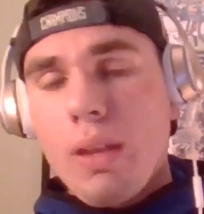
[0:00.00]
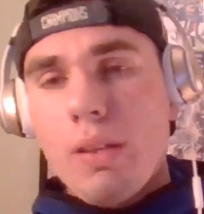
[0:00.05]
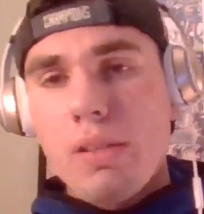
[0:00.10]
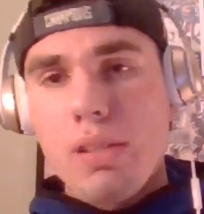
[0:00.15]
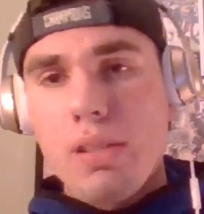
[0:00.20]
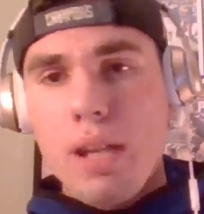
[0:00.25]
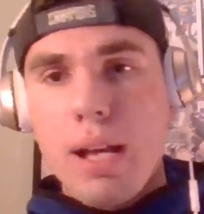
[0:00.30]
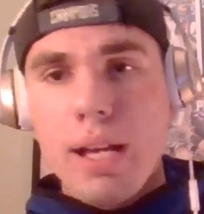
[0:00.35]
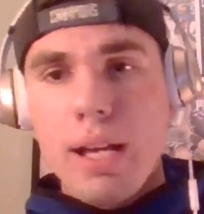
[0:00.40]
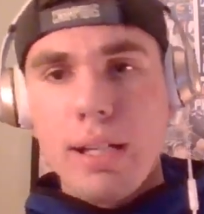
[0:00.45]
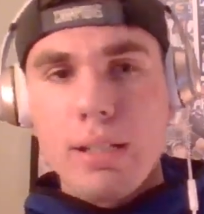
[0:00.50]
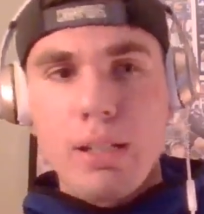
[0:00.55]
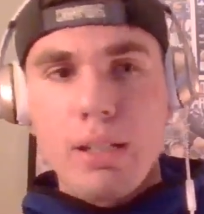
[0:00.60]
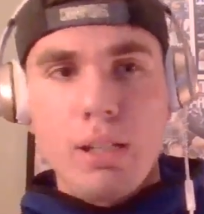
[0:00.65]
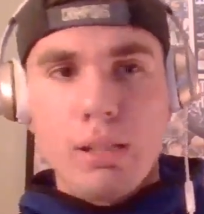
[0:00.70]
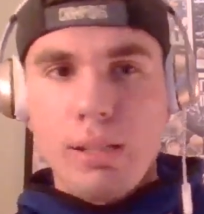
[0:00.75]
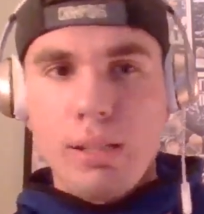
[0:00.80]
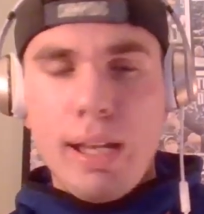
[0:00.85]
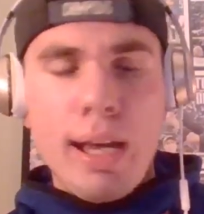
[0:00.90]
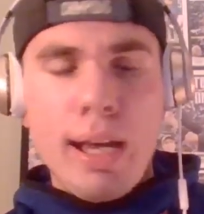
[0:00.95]
signed a
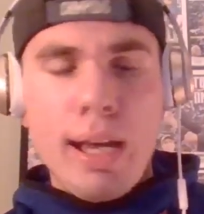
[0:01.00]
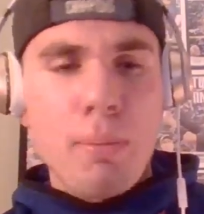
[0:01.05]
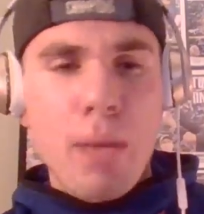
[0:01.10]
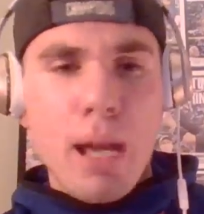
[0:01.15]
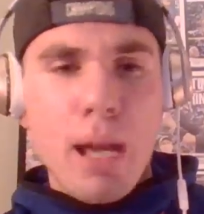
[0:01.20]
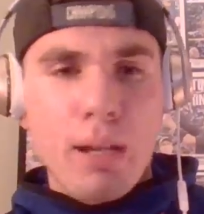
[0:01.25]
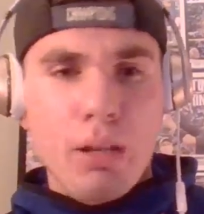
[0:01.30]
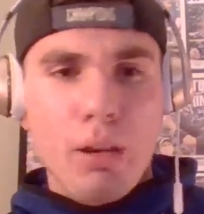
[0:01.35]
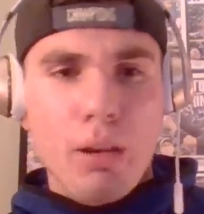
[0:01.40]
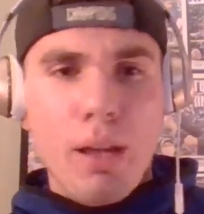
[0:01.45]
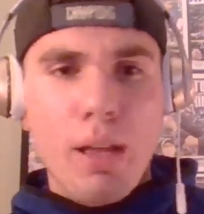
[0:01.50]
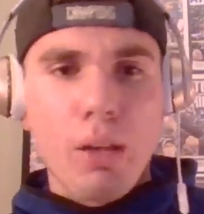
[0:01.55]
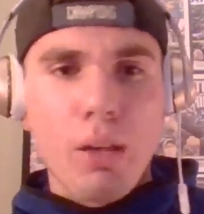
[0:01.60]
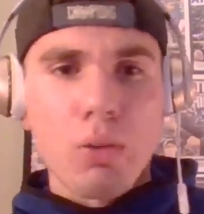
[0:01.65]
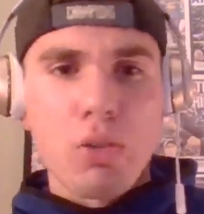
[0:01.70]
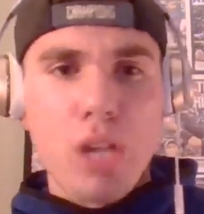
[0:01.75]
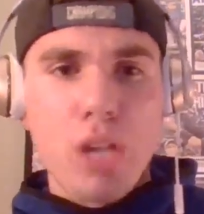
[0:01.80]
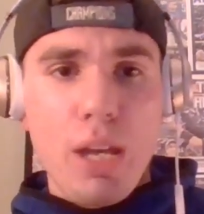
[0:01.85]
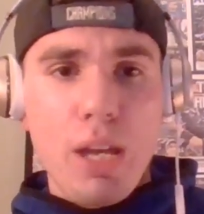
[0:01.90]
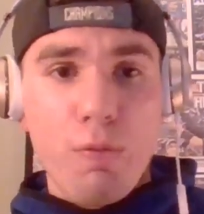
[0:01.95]
linebacker,
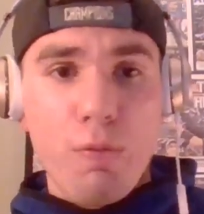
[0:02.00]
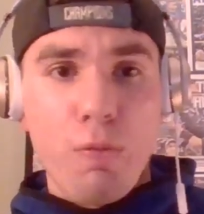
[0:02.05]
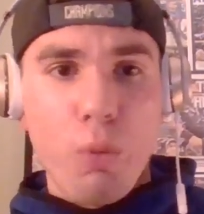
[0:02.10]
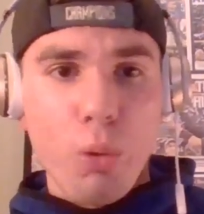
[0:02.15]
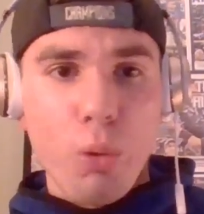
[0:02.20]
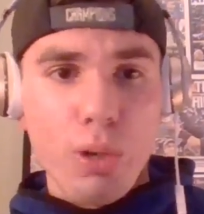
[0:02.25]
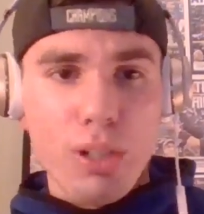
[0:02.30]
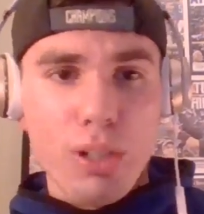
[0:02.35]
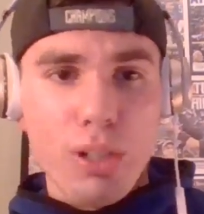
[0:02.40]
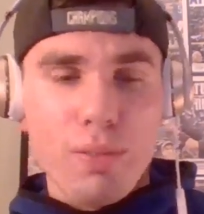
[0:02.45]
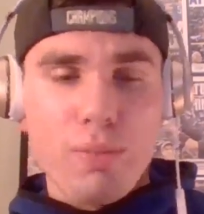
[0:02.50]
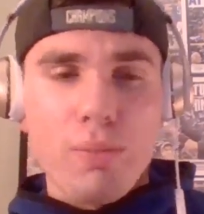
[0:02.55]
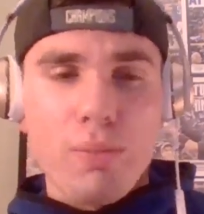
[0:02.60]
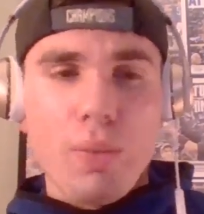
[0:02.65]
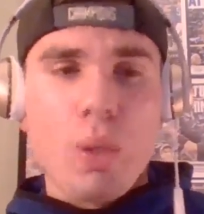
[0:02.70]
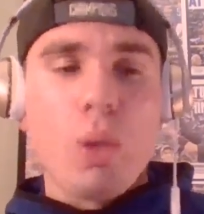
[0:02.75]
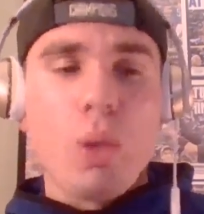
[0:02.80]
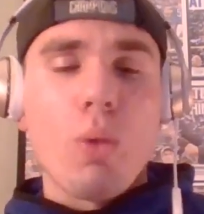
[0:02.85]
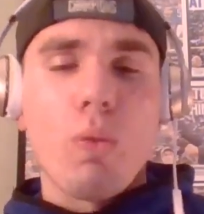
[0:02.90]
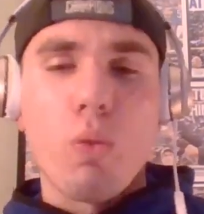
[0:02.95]
L.J. Fort,
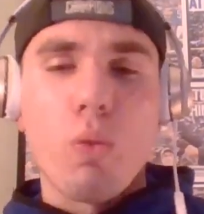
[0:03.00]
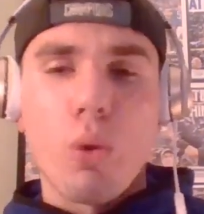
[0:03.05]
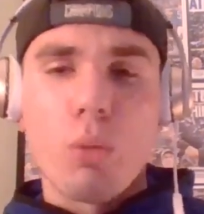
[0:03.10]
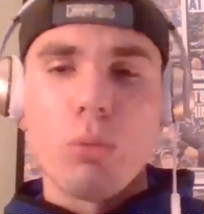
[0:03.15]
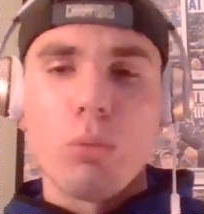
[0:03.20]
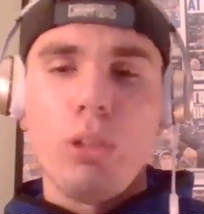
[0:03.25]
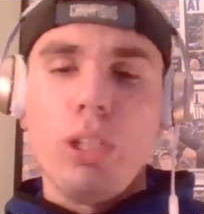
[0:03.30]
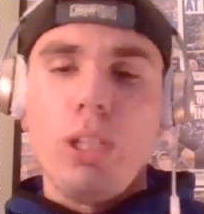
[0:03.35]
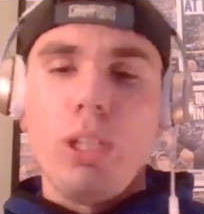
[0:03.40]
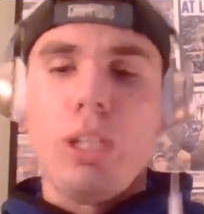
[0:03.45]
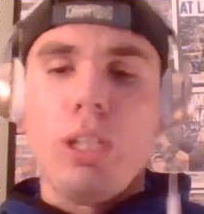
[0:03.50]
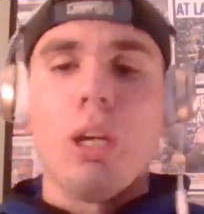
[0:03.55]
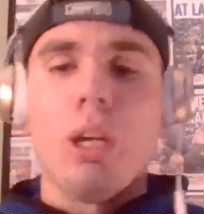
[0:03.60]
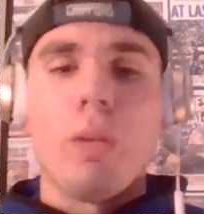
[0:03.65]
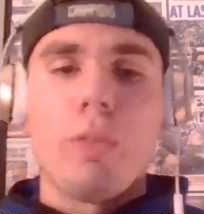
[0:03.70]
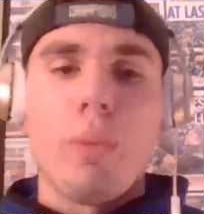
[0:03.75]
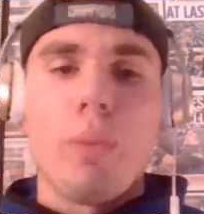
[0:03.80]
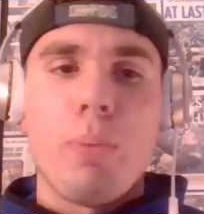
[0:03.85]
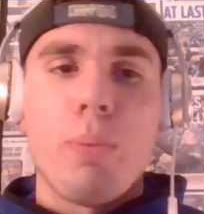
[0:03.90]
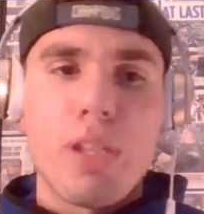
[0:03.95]
formerly
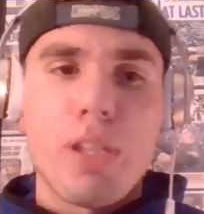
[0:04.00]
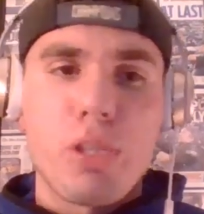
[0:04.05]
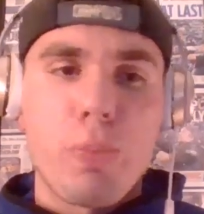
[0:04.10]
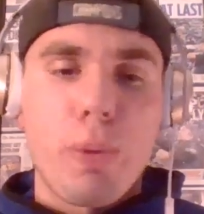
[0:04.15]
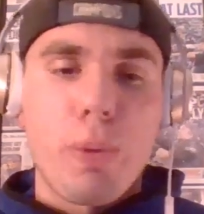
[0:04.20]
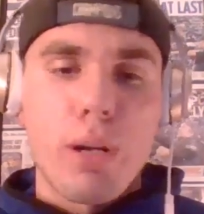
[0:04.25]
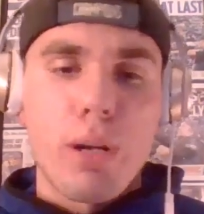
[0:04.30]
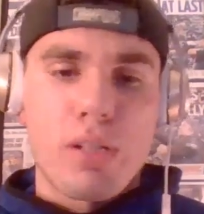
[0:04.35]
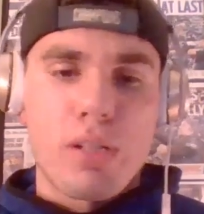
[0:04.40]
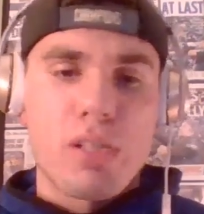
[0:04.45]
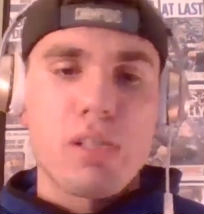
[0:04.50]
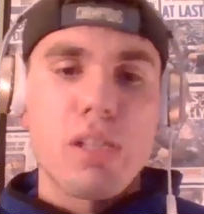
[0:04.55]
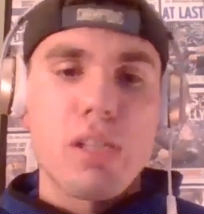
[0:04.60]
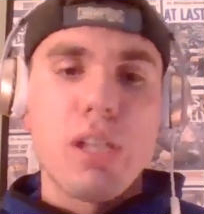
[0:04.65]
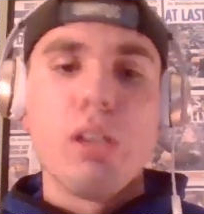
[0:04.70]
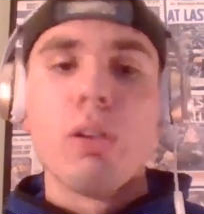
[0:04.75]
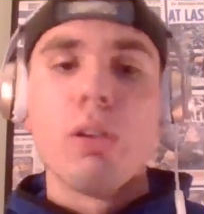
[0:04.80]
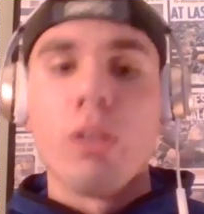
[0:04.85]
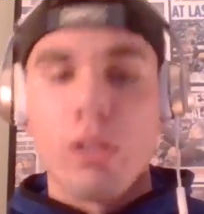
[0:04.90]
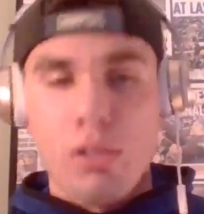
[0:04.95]
of the Pittsburgh
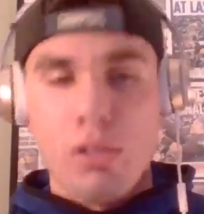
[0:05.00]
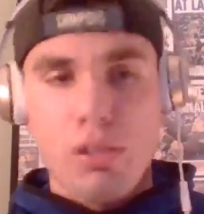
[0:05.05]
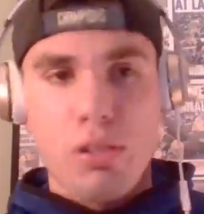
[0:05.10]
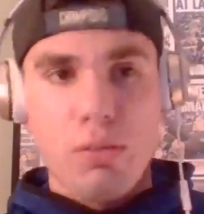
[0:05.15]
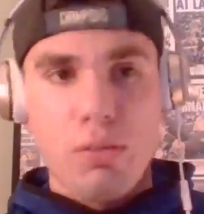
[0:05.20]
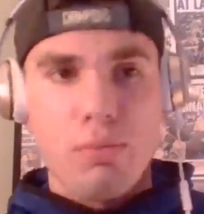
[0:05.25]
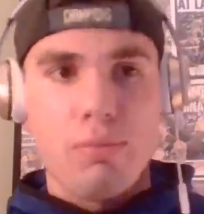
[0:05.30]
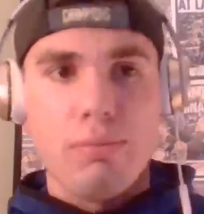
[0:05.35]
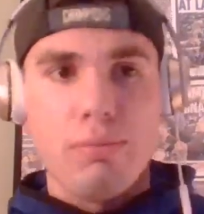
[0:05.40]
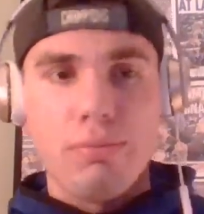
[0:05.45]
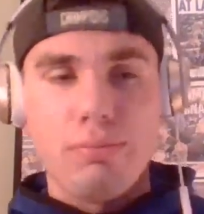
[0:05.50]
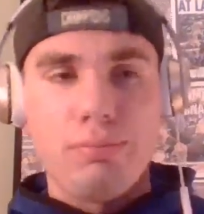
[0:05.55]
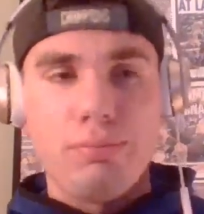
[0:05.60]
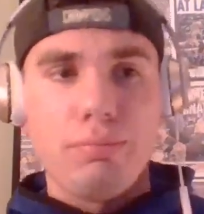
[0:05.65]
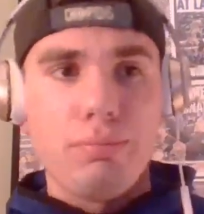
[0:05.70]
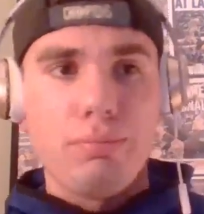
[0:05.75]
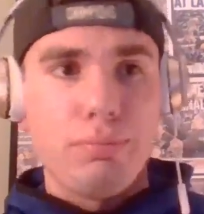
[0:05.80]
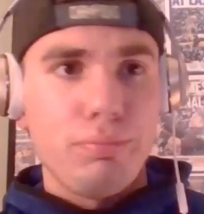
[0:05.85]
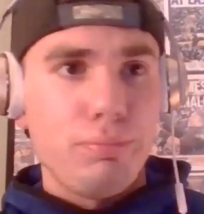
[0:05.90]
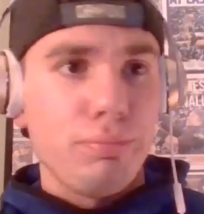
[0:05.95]
Steelers.
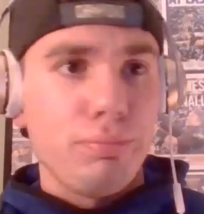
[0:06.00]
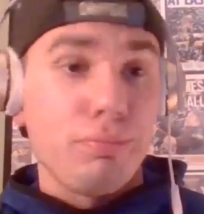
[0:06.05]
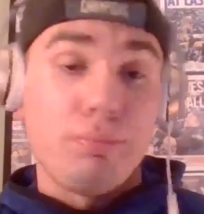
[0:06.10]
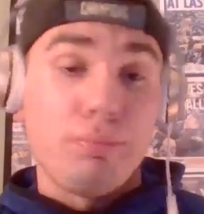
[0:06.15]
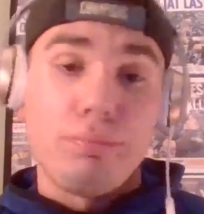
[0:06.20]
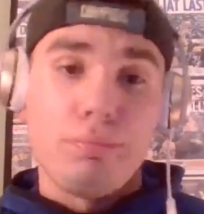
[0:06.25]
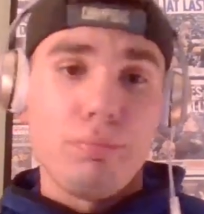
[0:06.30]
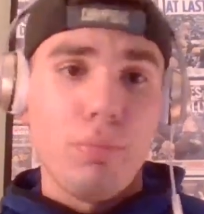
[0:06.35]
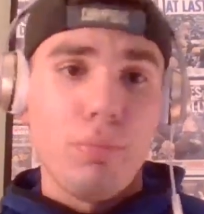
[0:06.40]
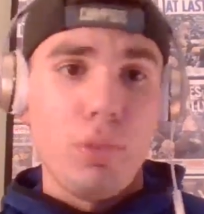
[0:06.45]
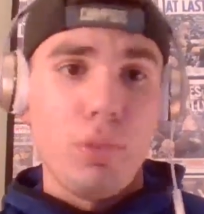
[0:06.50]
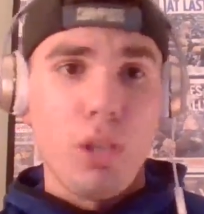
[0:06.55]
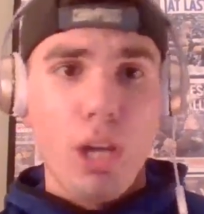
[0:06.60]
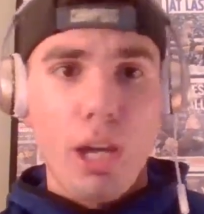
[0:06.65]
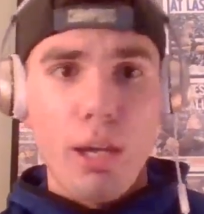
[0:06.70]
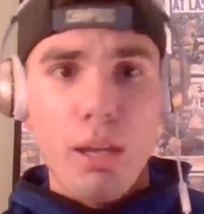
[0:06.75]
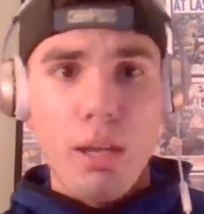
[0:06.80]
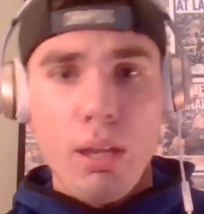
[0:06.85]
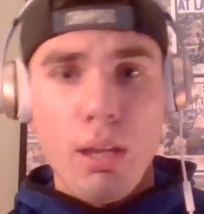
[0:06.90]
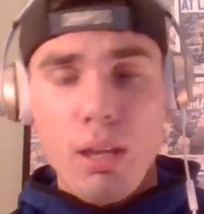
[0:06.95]

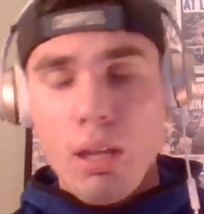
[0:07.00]
Okay.